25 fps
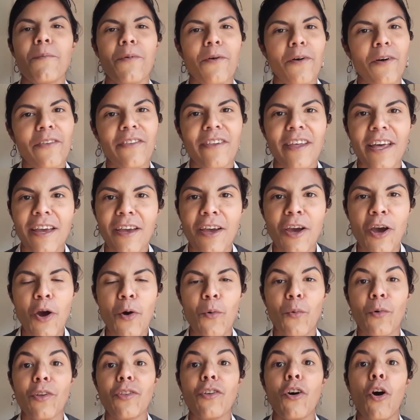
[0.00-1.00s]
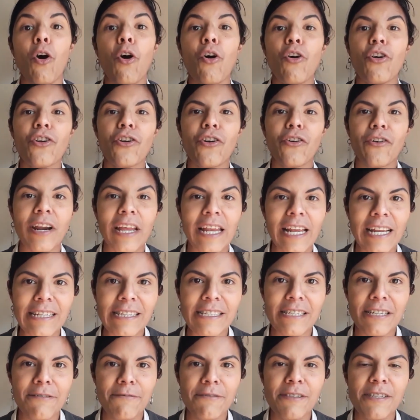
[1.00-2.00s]
birthday with all your
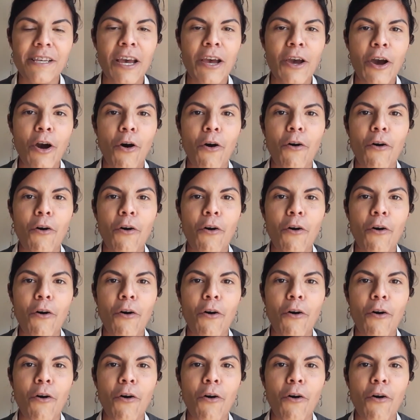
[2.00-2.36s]
relatives,